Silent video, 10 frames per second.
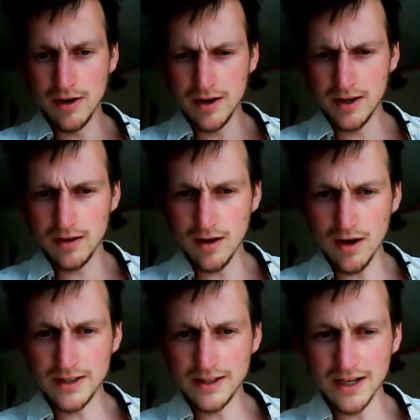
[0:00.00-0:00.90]
I
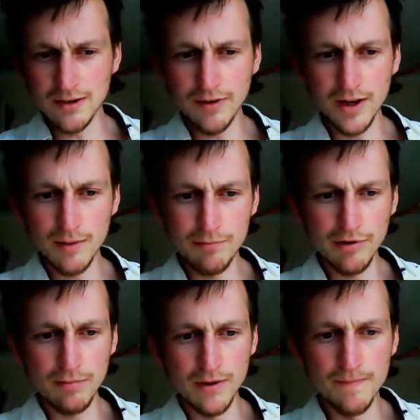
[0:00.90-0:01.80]
identify a
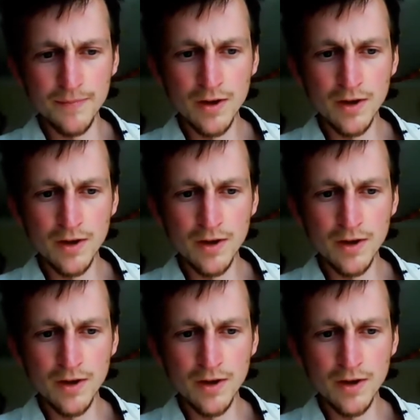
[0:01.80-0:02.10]
problem,